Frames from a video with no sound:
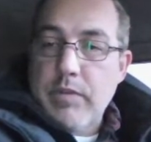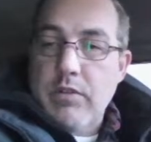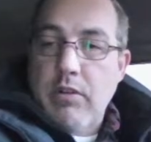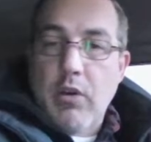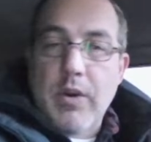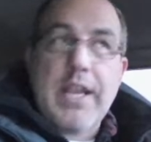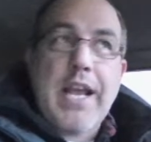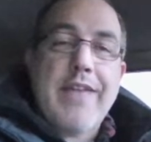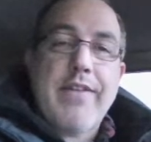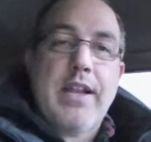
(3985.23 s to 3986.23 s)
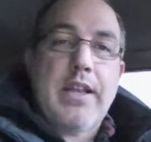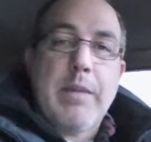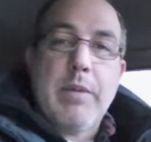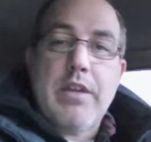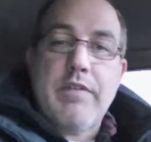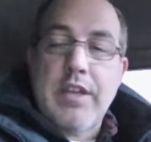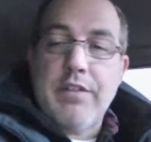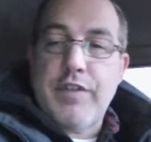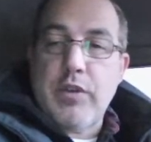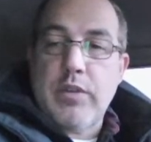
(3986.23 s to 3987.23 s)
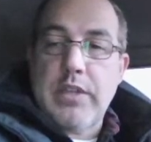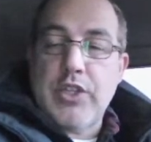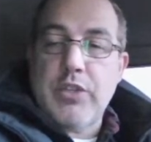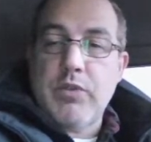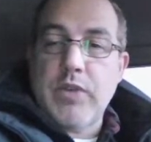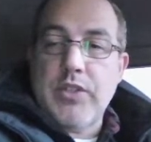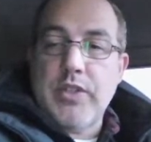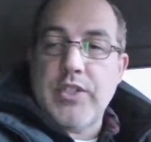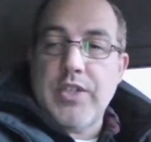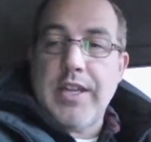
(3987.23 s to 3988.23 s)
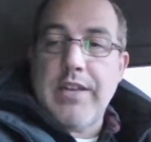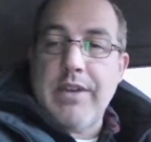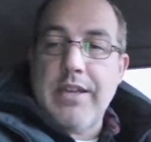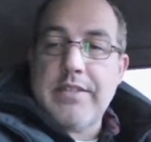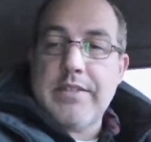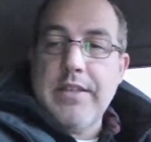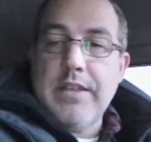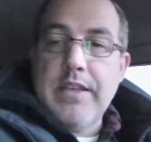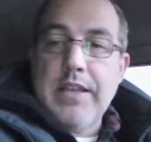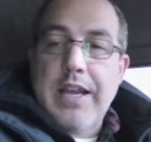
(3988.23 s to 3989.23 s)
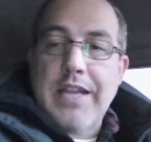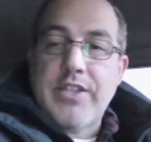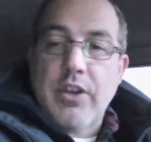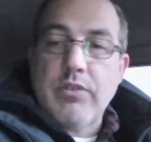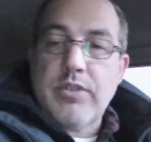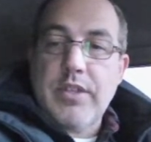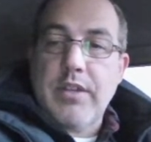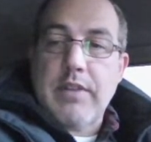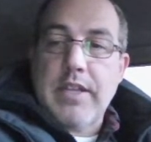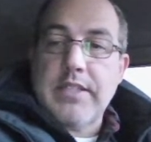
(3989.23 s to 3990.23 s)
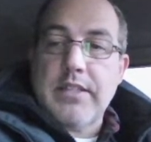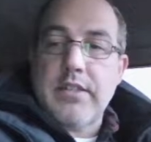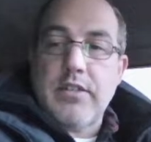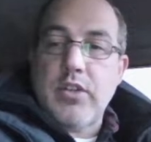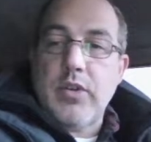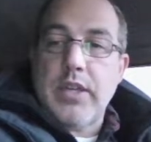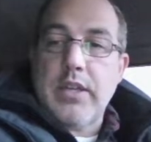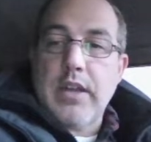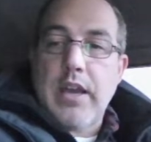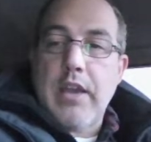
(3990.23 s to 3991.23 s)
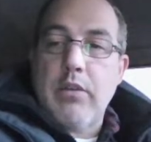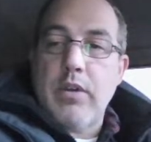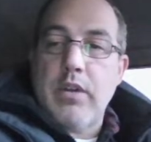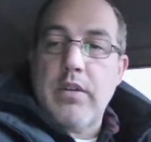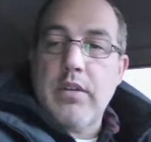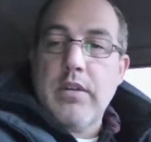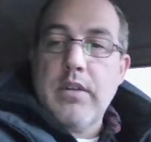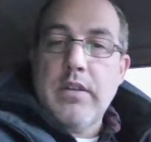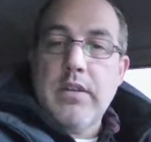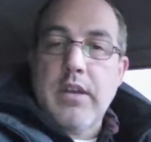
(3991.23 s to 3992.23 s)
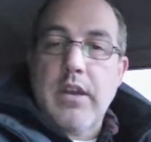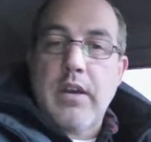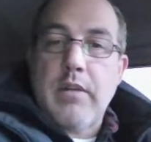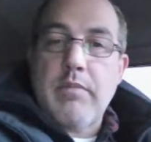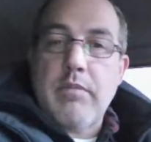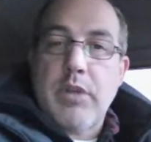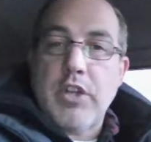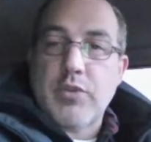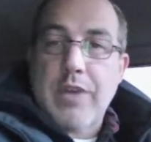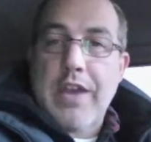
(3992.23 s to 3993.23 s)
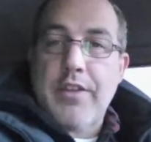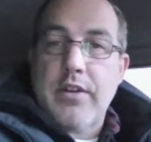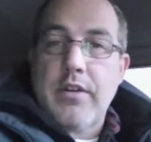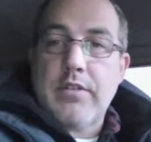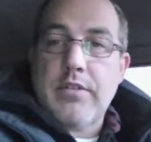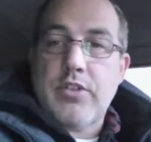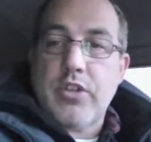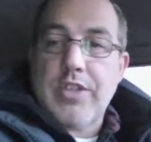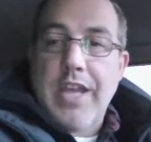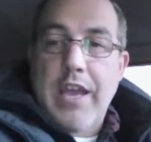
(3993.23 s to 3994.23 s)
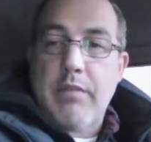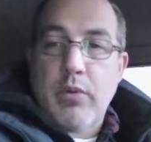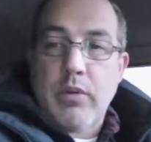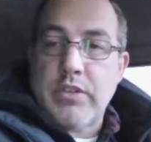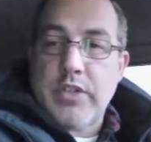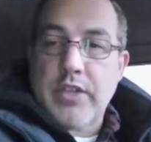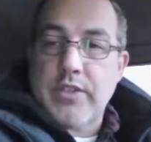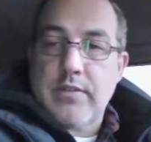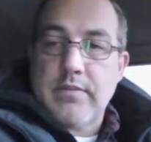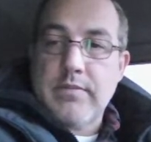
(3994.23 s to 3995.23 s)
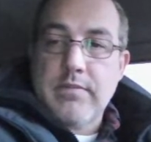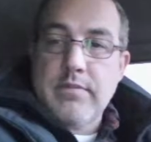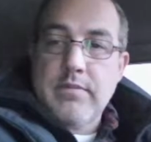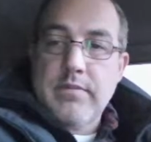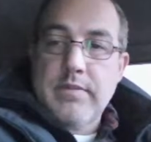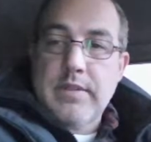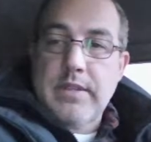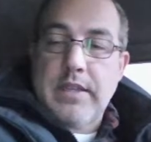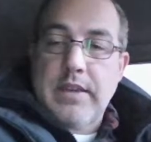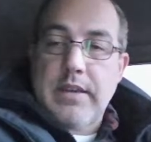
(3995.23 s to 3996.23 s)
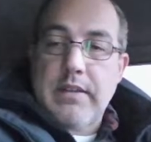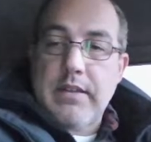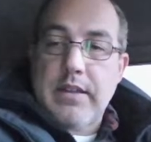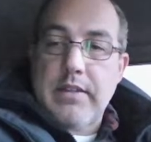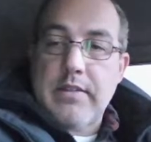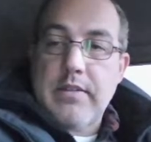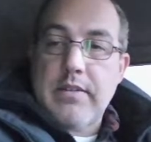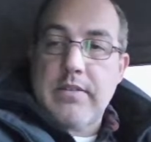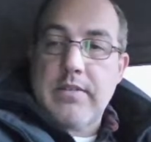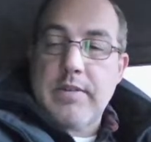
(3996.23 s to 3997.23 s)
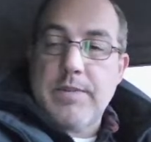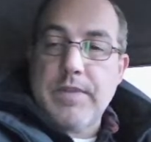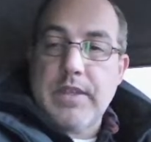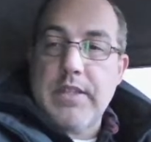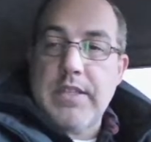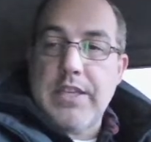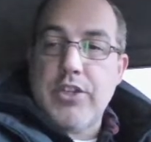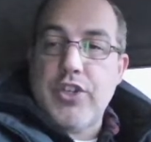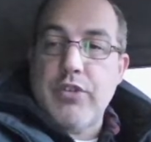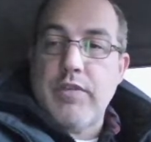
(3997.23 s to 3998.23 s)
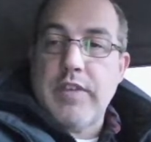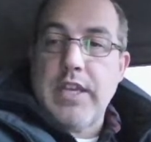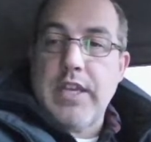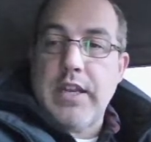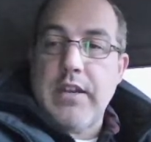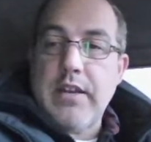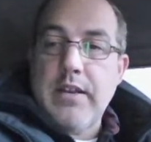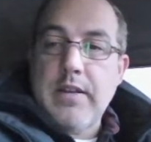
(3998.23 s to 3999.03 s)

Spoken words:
You're already kind of at a limit of getting fuel in the engine with direct injection anyways. I don't see a reason to do it. I would much rather just add port injection. Uh, the issue of getting